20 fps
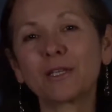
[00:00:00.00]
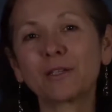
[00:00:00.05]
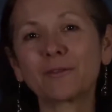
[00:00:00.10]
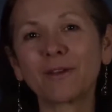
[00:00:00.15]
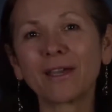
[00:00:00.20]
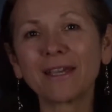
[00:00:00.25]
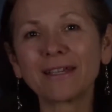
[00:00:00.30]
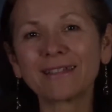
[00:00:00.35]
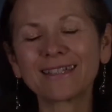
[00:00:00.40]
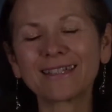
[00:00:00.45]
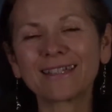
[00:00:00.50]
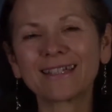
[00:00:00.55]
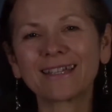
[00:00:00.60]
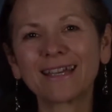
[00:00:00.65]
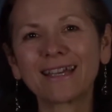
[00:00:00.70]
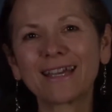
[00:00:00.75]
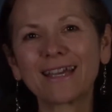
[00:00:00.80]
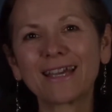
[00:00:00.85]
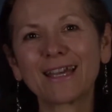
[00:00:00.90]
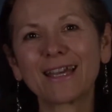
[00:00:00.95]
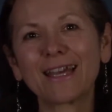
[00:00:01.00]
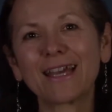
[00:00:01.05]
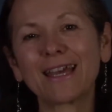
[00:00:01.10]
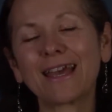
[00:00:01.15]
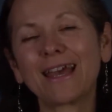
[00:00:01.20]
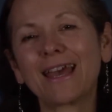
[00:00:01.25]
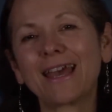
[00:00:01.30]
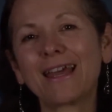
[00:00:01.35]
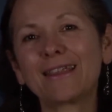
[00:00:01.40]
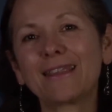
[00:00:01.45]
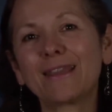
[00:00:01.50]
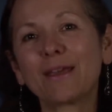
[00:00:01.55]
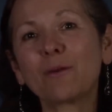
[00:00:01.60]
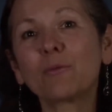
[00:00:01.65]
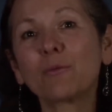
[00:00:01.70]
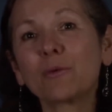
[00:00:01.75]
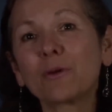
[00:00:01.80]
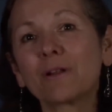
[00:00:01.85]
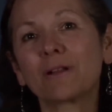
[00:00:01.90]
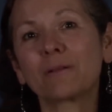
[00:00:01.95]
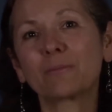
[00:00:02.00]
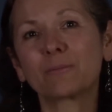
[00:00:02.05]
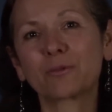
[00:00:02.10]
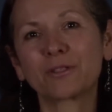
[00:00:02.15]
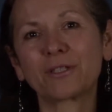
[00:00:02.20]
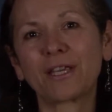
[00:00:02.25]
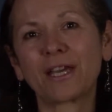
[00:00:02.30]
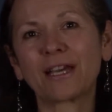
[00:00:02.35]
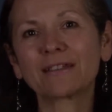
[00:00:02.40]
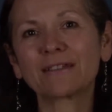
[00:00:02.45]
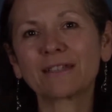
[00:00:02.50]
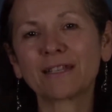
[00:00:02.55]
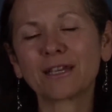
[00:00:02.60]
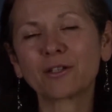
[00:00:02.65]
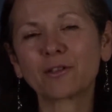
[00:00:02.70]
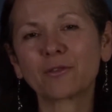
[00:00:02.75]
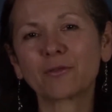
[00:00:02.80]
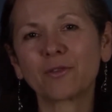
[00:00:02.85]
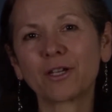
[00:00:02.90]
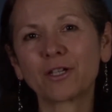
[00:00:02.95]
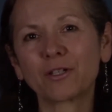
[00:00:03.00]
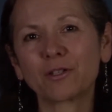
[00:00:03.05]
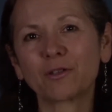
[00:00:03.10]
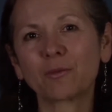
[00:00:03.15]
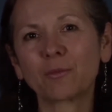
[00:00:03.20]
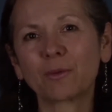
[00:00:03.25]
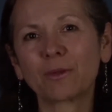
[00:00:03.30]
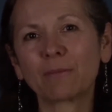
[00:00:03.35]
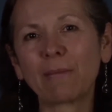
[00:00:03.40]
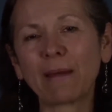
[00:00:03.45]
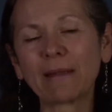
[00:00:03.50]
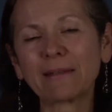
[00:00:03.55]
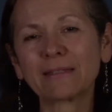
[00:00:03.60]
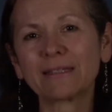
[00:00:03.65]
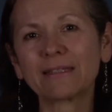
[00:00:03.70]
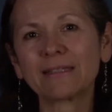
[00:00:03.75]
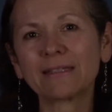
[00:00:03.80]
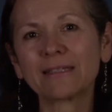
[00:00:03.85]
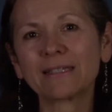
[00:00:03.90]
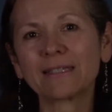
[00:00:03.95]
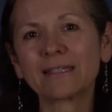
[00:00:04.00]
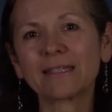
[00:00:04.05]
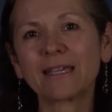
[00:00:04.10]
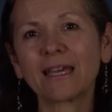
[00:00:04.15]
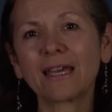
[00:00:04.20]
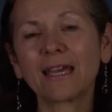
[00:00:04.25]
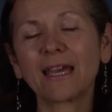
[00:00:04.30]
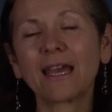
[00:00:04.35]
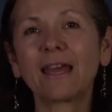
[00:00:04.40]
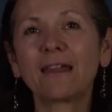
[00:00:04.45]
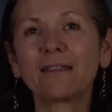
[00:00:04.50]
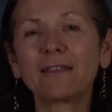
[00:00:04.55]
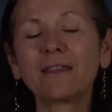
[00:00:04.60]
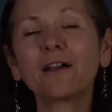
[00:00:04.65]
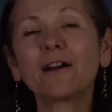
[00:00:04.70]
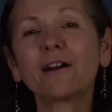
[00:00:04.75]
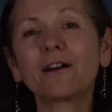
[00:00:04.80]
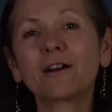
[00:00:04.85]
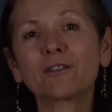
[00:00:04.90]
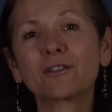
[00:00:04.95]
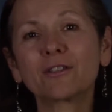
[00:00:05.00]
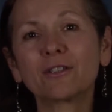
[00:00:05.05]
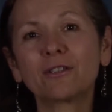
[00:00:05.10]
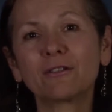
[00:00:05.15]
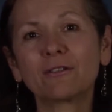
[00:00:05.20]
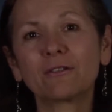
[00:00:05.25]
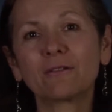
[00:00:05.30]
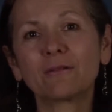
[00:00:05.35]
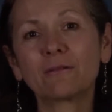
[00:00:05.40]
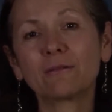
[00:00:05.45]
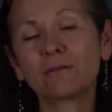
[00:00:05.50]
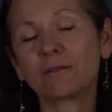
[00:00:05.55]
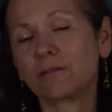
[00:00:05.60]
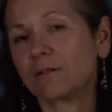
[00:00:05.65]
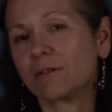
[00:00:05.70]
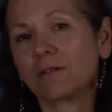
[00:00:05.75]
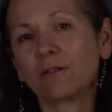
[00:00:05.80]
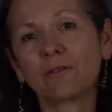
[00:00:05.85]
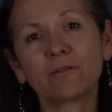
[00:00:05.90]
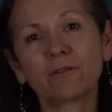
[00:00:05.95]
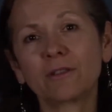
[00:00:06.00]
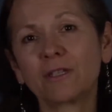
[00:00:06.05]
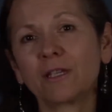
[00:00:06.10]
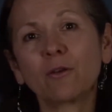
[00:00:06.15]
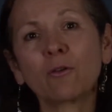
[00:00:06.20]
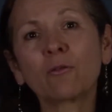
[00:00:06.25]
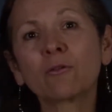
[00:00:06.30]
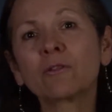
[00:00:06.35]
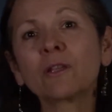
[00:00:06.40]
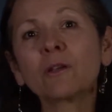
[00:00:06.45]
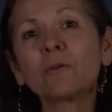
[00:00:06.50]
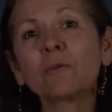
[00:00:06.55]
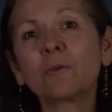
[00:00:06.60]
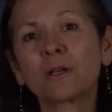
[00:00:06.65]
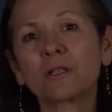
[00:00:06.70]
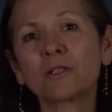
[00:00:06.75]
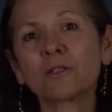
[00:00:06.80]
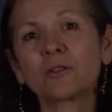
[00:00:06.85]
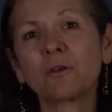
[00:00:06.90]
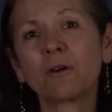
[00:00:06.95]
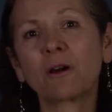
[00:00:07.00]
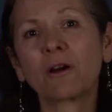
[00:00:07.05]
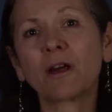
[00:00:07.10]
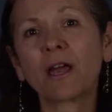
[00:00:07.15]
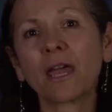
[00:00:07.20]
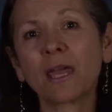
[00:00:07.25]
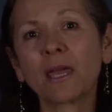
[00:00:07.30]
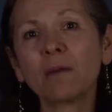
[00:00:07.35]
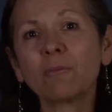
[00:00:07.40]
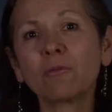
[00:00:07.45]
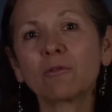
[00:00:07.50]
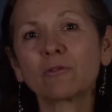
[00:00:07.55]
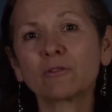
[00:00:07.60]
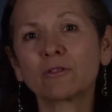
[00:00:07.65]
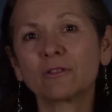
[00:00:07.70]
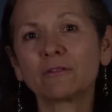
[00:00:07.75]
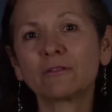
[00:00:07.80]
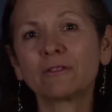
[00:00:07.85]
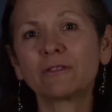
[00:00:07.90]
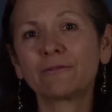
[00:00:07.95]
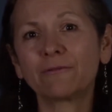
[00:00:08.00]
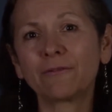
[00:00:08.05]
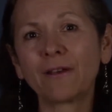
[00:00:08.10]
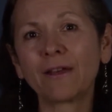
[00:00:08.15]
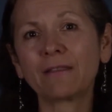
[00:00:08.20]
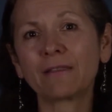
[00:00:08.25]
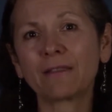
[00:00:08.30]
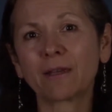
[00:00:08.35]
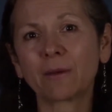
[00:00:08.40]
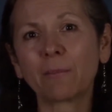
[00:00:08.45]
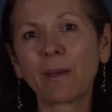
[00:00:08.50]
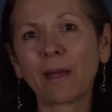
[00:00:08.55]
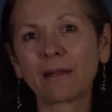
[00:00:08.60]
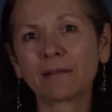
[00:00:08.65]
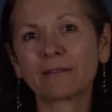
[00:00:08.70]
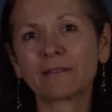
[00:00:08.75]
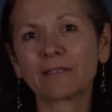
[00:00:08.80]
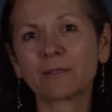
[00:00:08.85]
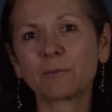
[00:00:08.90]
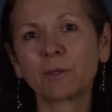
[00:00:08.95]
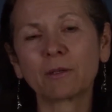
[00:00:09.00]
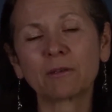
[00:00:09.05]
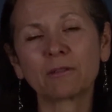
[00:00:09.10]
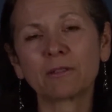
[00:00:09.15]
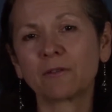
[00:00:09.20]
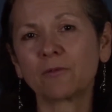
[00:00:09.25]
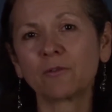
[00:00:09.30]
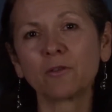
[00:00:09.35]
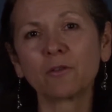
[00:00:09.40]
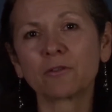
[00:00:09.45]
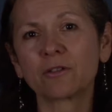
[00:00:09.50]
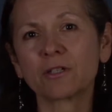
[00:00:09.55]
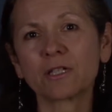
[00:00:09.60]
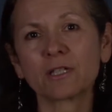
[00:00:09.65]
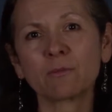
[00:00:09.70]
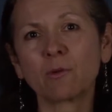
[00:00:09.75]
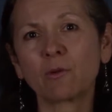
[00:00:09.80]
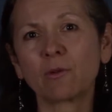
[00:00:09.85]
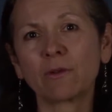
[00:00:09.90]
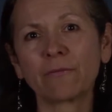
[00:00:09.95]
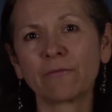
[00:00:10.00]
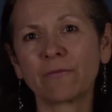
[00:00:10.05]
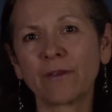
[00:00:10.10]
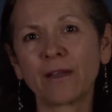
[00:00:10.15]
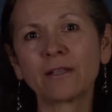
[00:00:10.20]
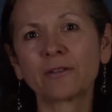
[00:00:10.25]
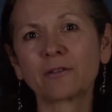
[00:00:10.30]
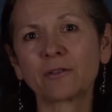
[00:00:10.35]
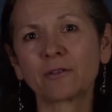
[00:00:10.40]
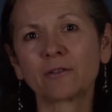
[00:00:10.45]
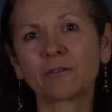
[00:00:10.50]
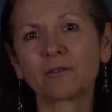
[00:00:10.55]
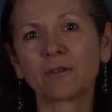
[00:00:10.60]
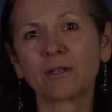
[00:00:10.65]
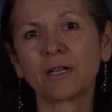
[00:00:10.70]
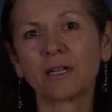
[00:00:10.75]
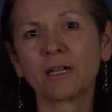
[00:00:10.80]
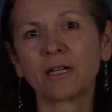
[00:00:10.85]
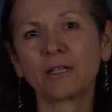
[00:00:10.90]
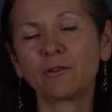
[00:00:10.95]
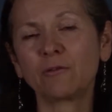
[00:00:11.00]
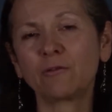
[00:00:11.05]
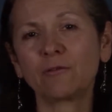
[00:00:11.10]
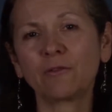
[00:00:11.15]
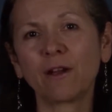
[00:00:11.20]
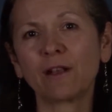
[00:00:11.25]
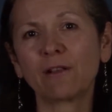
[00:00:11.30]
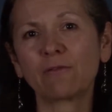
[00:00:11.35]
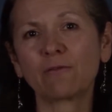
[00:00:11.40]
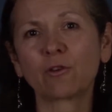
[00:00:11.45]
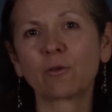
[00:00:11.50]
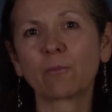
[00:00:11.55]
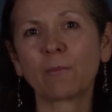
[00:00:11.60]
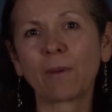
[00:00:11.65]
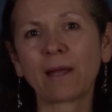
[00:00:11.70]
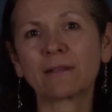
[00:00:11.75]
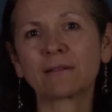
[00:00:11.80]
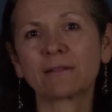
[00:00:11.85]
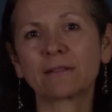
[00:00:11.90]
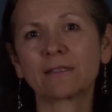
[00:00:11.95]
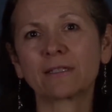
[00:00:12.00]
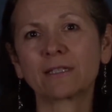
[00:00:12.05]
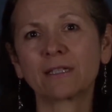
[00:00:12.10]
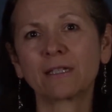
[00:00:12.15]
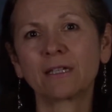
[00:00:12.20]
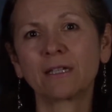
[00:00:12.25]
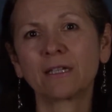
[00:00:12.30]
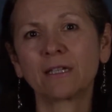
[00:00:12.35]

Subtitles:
innovate, and they will protect their innovation with patents, and they are the only ones who are able to defend their patents. Because if you're a small inventor and you file for a patent,